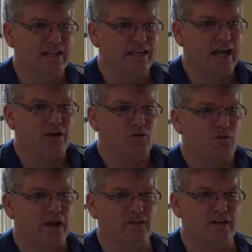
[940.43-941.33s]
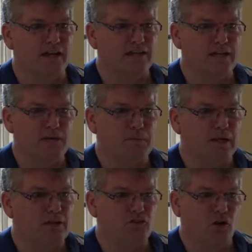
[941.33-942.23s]
let it resonate deep.
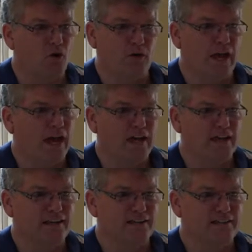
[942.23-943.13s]
It's okay.